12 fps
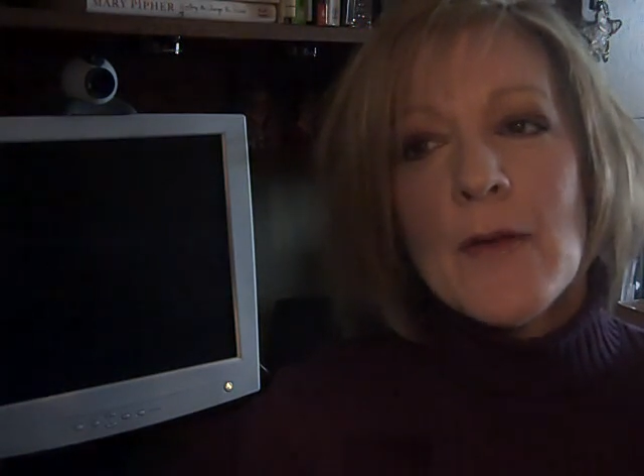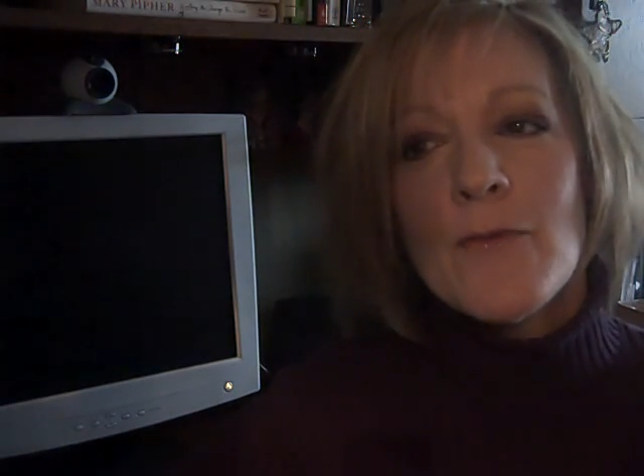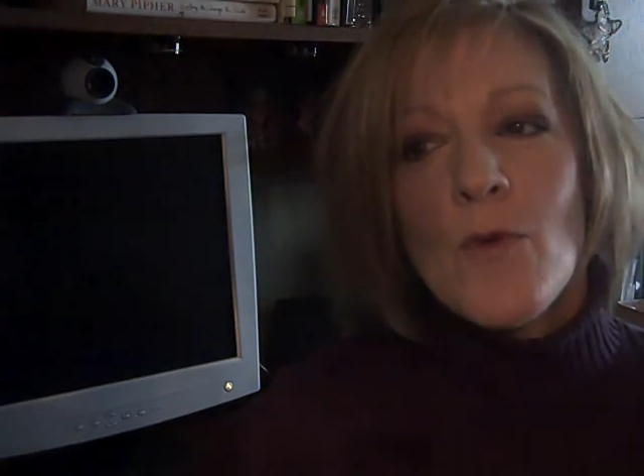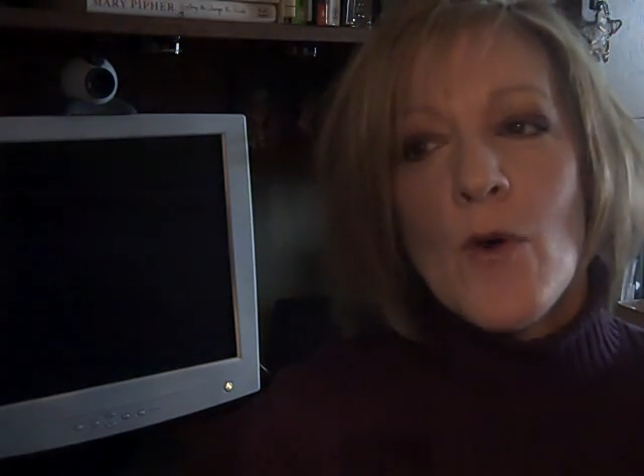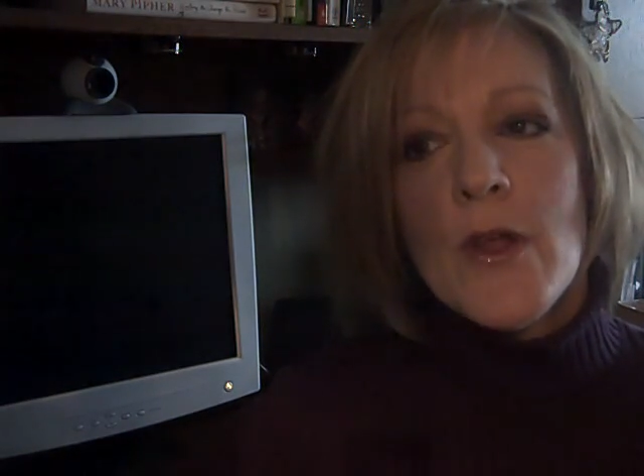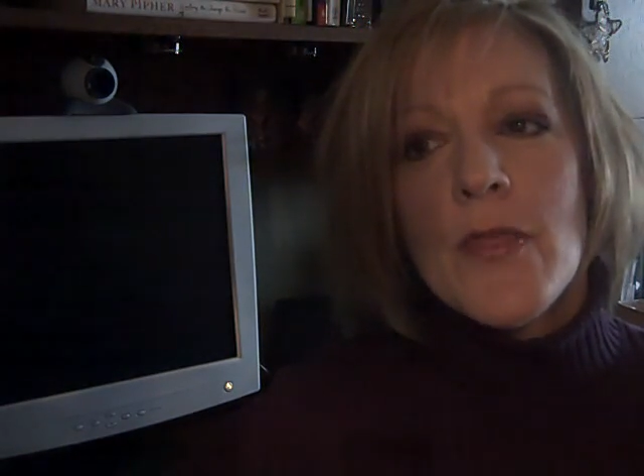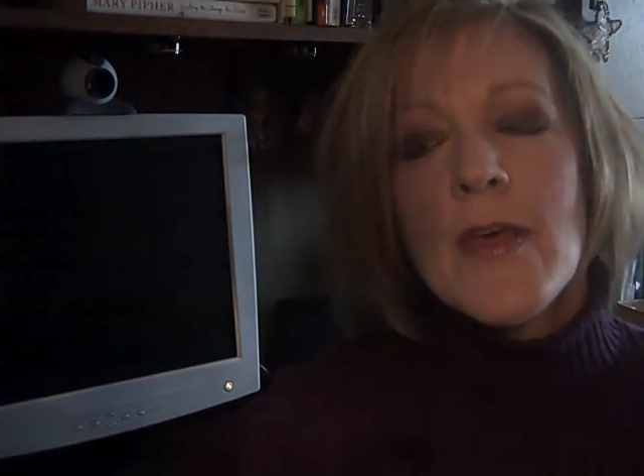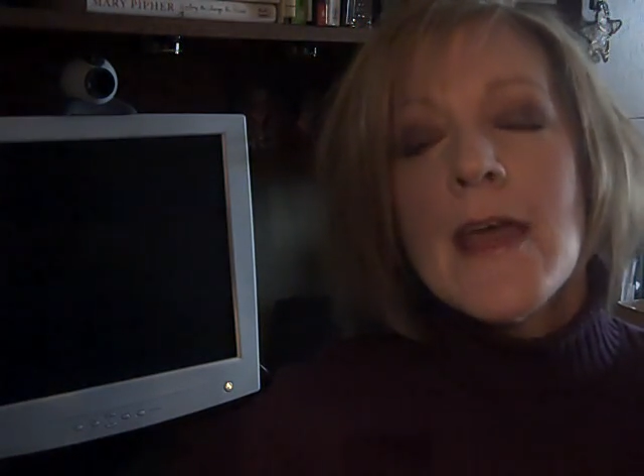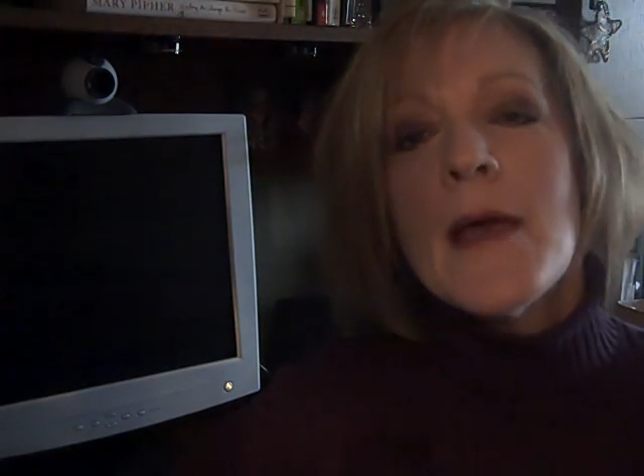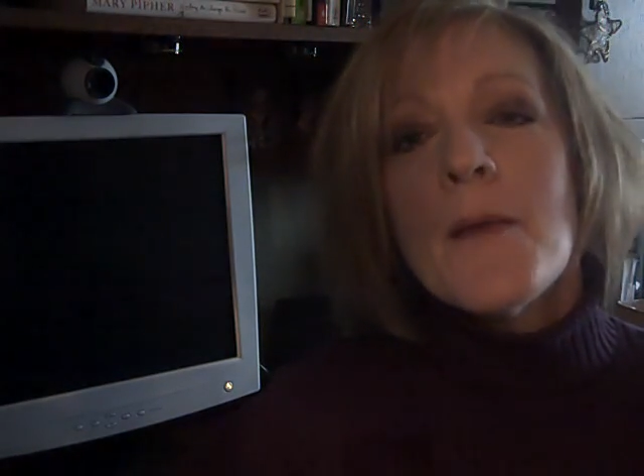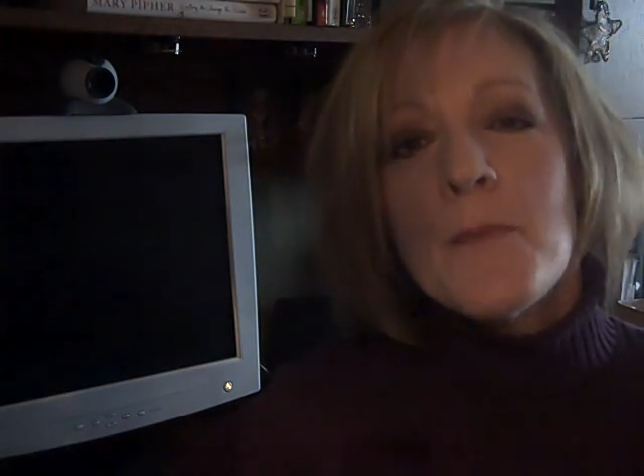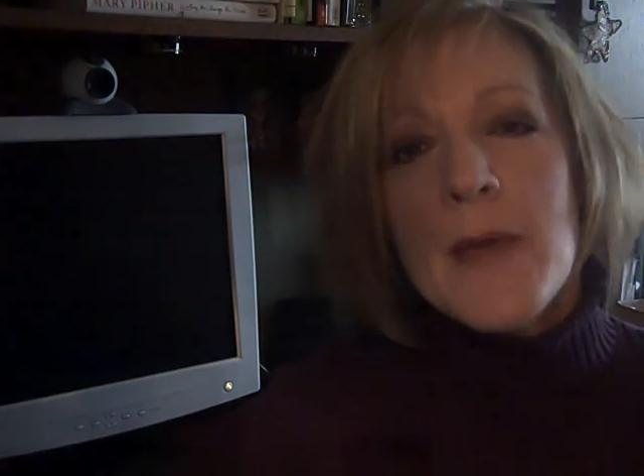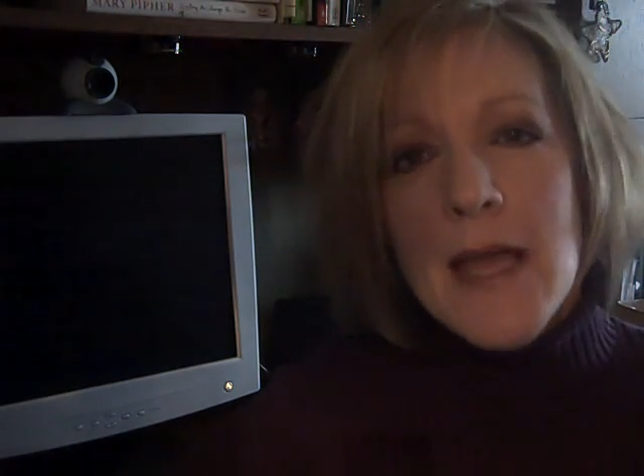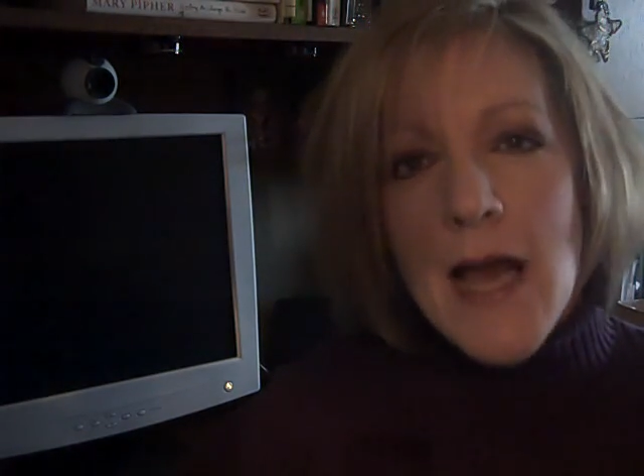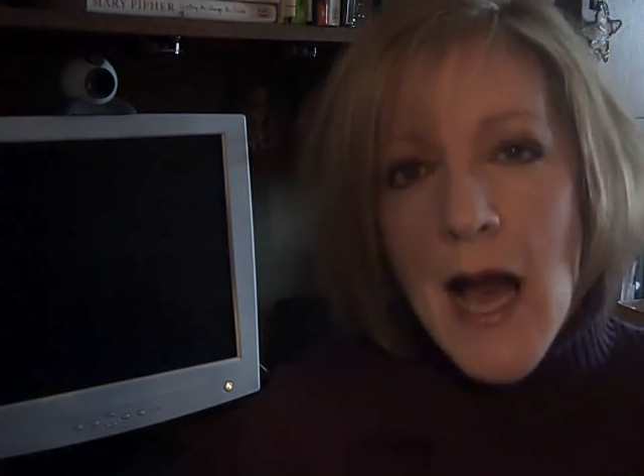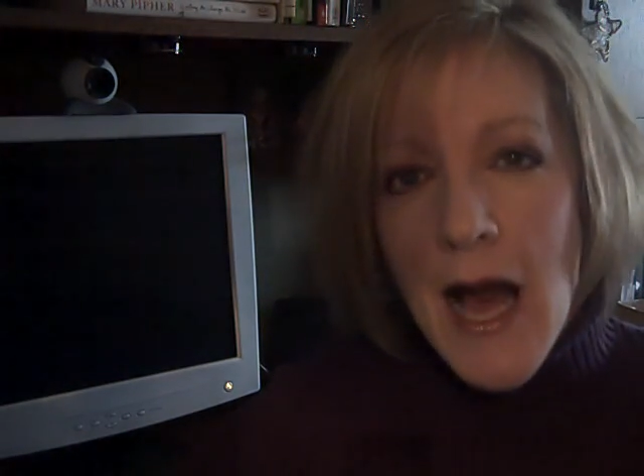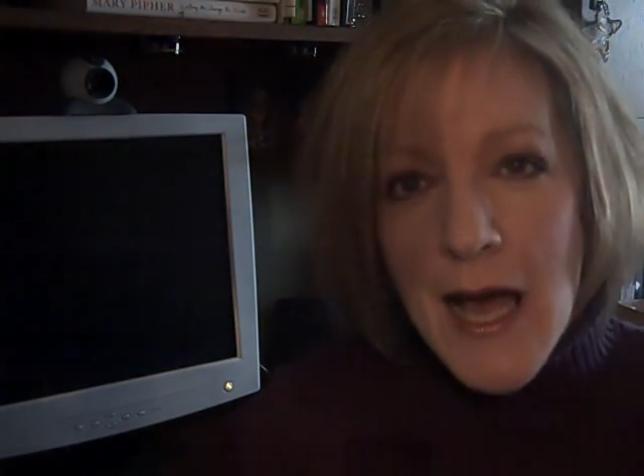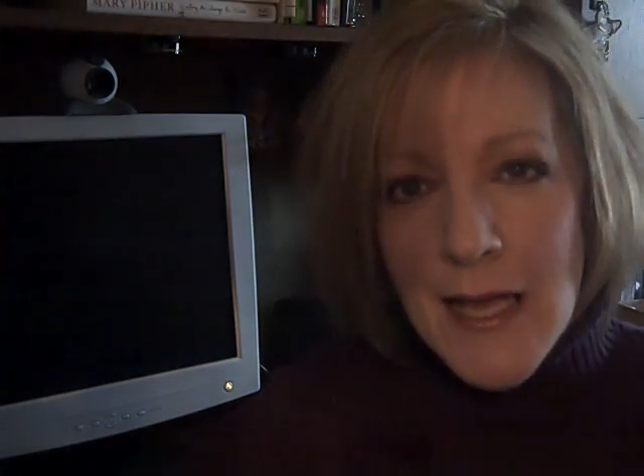forth
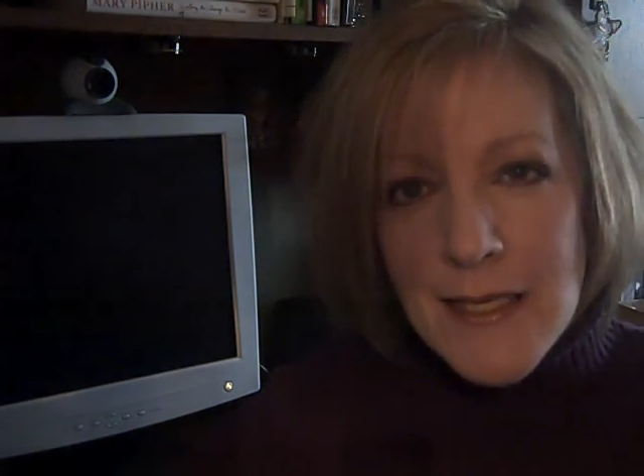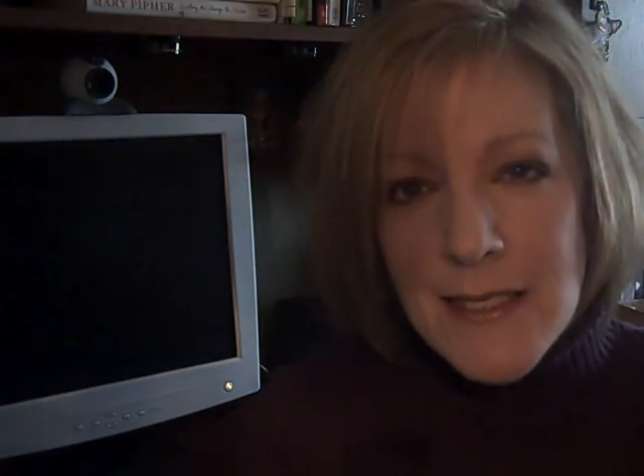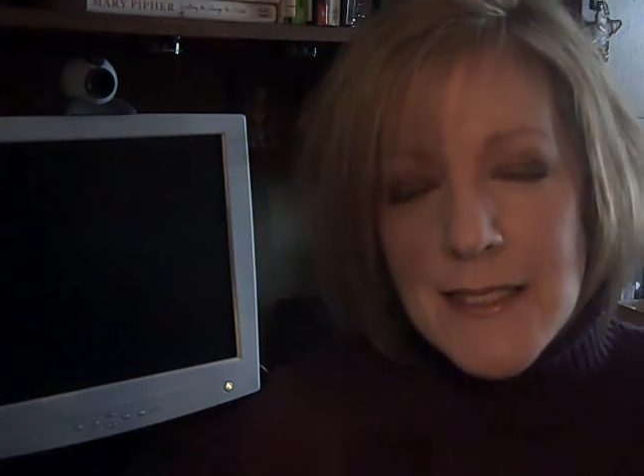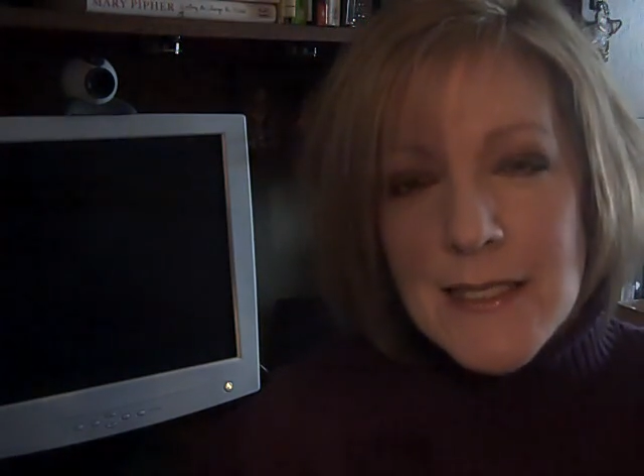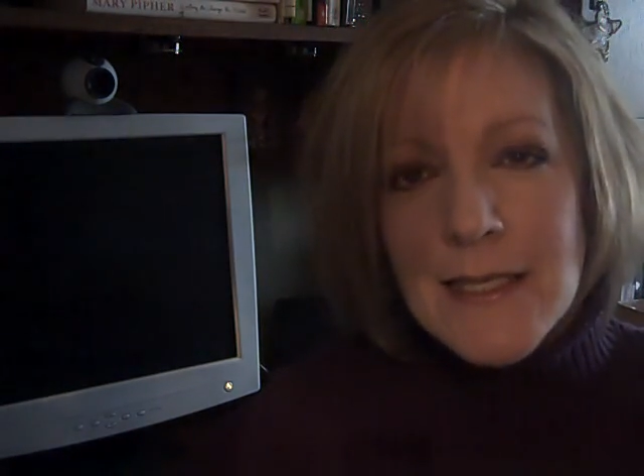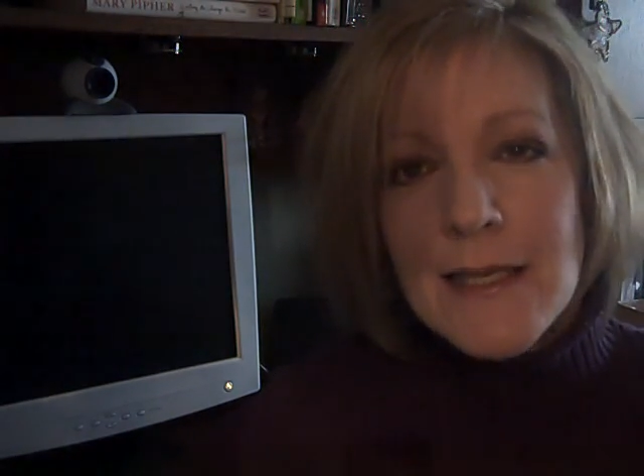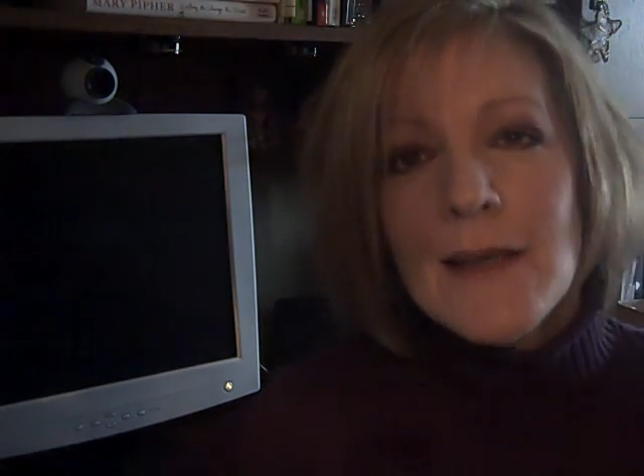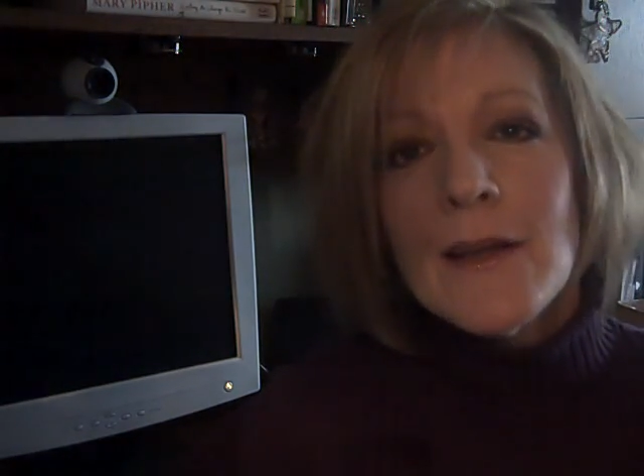because